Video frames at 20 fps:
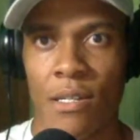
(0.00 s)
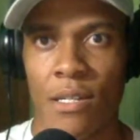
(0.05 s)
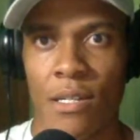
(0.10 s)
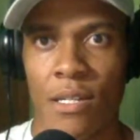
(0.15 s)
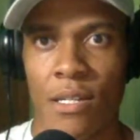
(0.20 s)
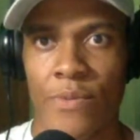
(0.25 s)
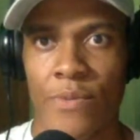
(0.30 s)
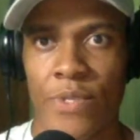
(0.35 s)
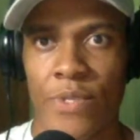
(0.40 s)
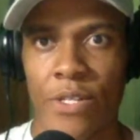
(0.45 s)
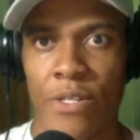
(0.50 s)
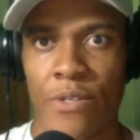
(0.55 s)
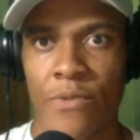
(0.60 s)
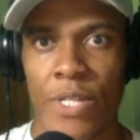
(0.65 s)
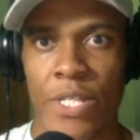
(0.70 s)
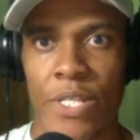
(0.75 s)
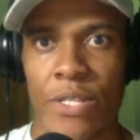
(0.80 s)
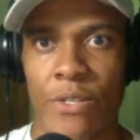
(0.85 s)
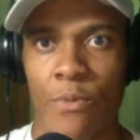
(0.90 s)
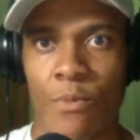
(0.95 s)
starting to
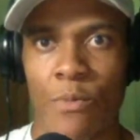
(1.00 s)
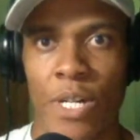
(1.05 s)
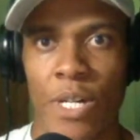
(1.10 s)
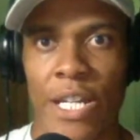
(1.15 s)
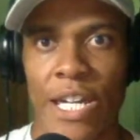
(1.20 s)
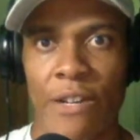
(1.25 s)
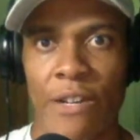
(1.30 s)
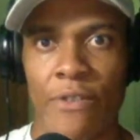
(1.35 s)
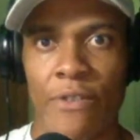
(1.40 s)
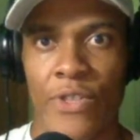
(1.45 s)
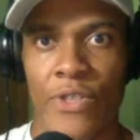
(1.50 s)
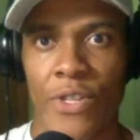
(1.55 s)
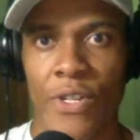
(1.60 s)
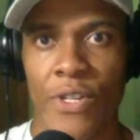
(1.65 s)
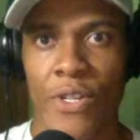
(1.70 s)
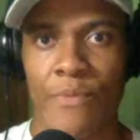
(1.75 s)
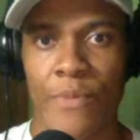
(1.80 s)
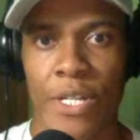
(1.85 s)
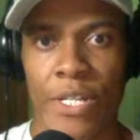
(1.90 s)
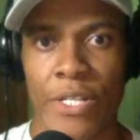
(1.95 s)
reach the 1 hour 30
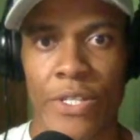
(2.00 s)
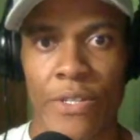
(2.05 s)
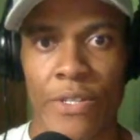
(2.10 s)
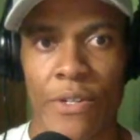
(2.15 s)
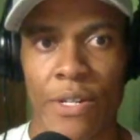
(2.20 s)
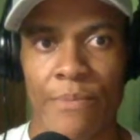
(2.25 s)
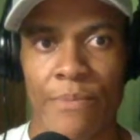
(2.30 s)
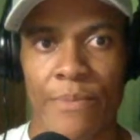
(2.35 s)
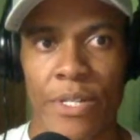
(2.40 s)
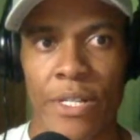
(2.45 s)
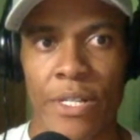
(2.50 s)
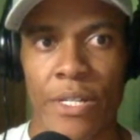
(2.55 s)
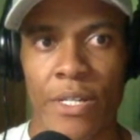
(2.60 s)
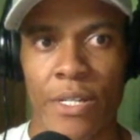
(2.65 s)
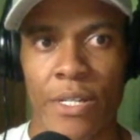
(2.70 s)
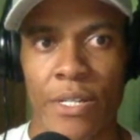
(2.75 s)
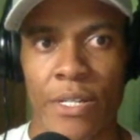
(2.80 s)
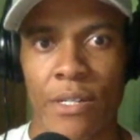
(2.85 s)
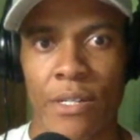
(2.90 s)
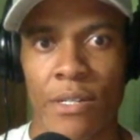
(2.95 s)
mark, so I'm
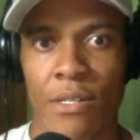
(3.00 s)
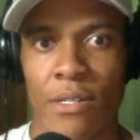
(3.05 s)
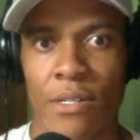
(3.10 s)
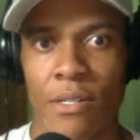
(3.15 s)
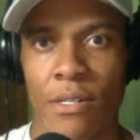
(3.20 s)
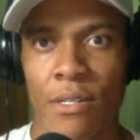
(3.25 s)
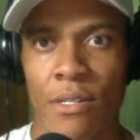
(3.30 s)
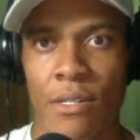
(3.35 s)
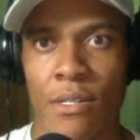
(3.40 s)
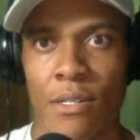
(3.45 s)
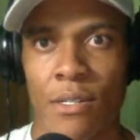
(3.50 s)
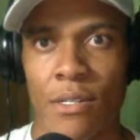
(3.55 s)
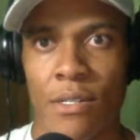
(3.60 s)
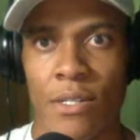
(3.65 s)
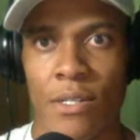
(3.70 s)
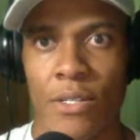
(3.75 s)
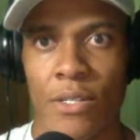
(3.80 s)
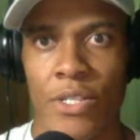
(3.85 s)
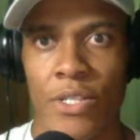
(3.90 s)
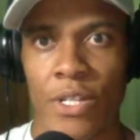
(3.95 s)
gonna
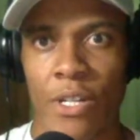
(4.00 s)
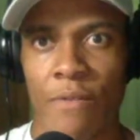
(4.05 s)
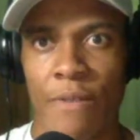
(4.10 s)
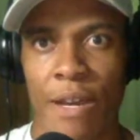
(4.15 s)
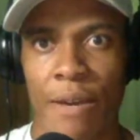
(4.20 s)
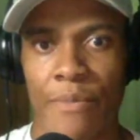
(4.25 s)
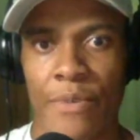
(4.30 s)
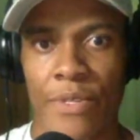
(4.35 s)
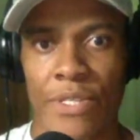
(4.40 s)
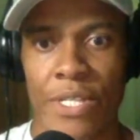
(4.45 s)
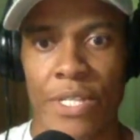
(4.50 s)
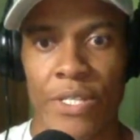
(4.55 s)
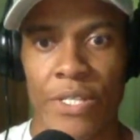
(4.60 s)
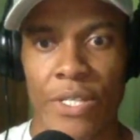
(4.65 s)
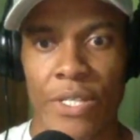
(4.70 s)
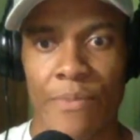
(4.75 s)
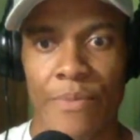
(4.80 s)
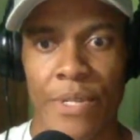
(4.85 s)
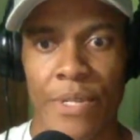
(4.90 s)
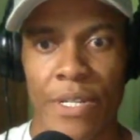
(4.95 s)
start wrapping things
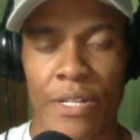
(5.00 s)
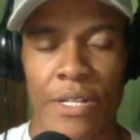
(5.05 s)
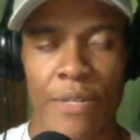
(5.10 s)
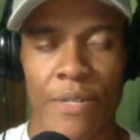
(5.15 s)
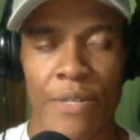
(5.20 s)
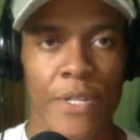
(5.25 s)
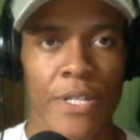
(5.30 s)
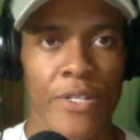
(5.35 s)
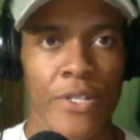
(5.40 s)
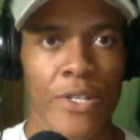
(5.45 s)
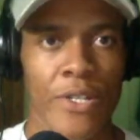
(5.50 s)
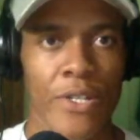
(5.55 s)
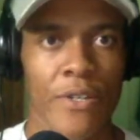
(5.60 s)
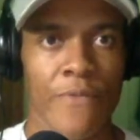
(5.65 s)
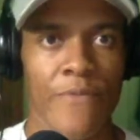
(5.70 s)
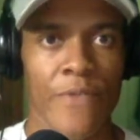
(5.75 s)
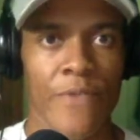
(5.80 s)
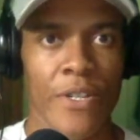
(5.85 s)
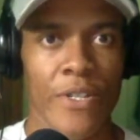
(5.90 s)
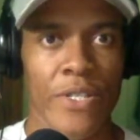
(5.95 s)
up here. I'm not sure
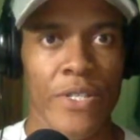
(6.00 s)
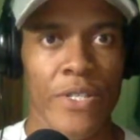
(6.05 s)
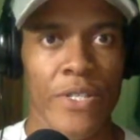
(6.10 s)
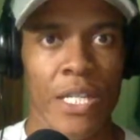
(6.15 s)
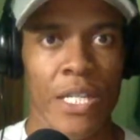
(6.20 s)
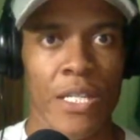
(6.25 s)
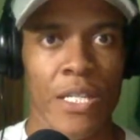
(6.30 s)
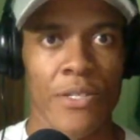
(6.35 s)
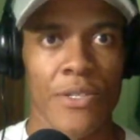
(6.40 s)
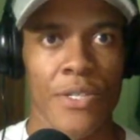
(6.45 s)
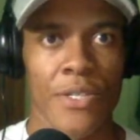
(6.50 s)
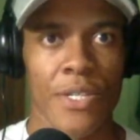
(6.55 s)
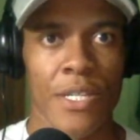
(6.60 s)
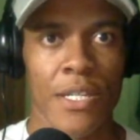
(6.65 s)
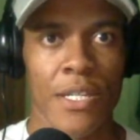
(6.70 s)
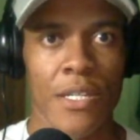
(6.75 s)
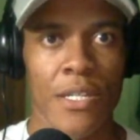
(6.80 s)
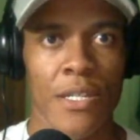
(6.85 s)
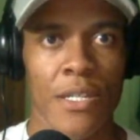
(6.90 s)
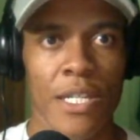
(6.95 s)
if there's any
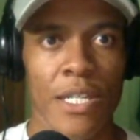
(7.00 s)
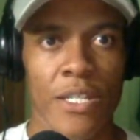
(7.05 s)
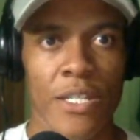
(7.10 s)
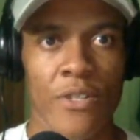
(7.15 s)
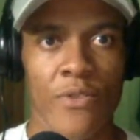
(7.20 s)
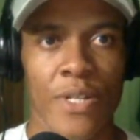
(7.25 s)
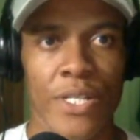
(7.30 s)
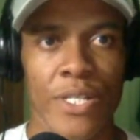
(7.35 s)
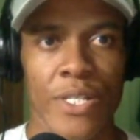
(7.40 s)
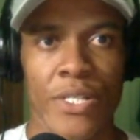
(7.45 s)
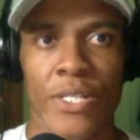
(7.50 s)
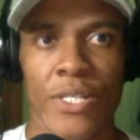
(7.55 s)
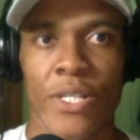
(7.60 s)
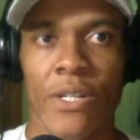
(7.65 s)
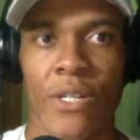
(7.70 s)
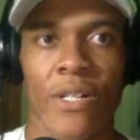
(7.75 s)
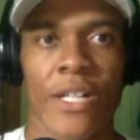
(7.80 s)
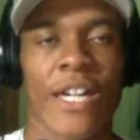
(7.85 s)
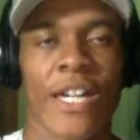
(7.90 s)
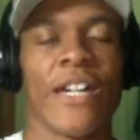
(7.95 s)
questions
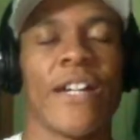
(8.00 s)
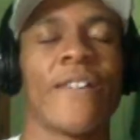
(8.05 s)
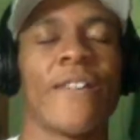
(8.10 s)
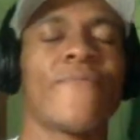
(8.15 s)
y'all have,